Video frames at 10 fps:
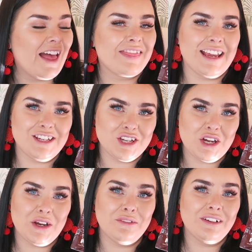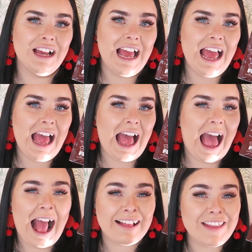and they do,
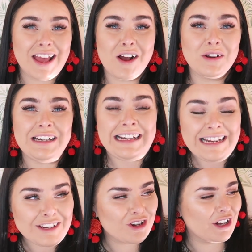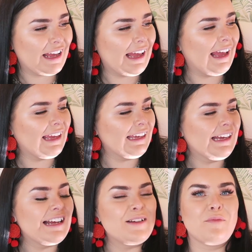and they are literally
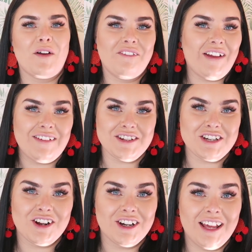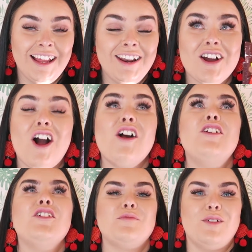my favourite chocolate. Like, I
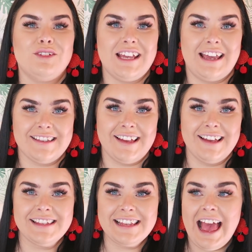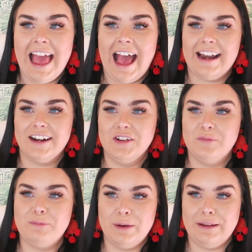love Maltesers and I
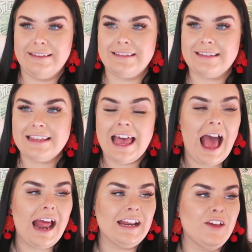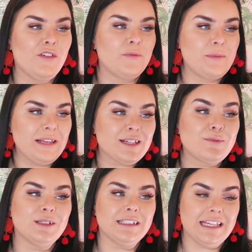love buttons, and if Mr.
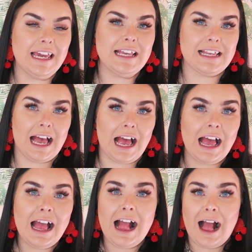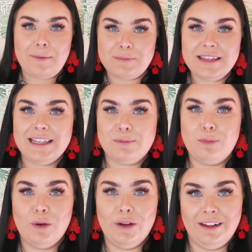Malteser and Mrs.
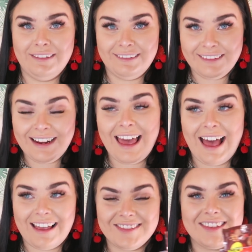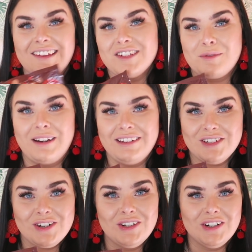Button had sexual
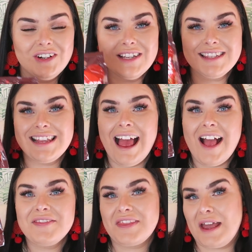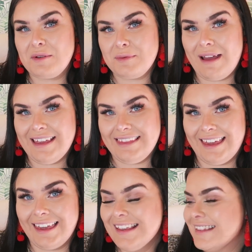intercourse, they would make
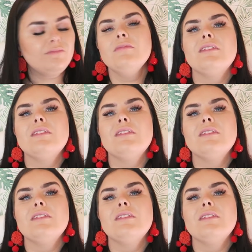these.